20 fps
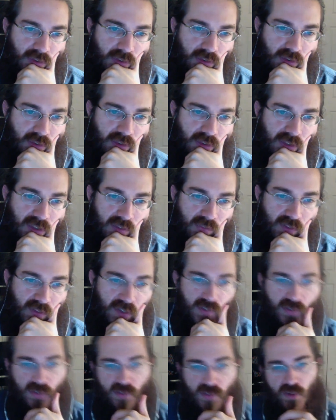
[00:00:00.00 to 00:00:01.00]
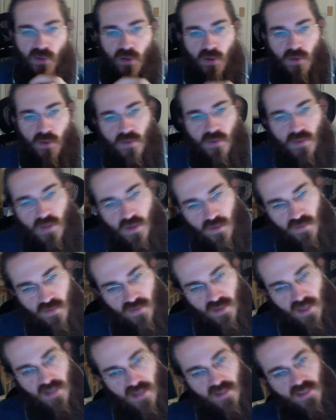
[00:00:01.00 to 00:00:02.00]
The Adventure Zone, no,
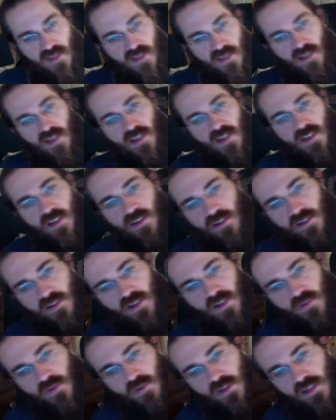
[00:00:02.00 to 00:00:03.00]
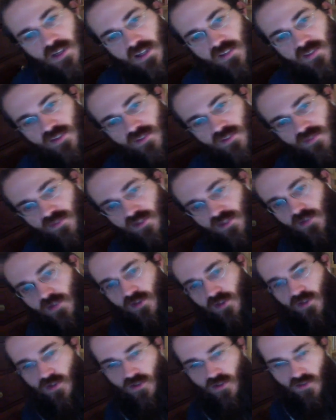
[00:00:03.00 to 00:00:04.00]
sadly, Conrad
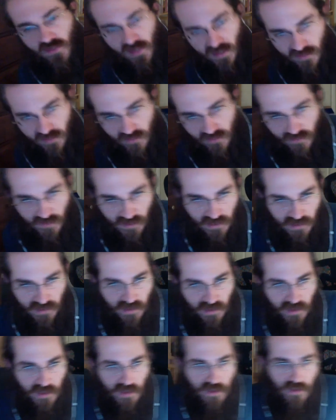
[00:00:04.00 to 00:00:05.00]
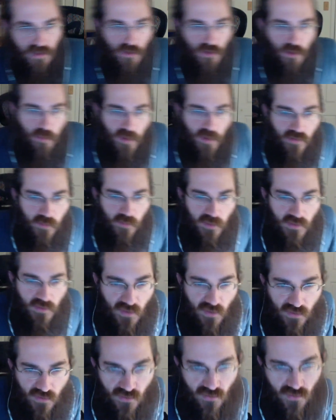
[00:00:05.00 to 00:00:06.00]
Curtis asked if I heard back from the
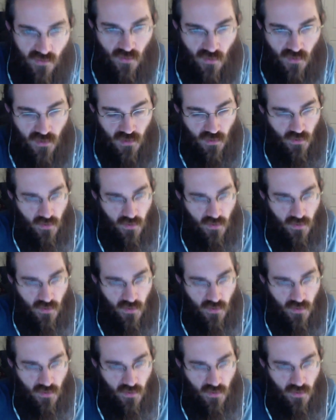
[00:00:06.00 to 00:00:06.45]
Adventure Zone or Hero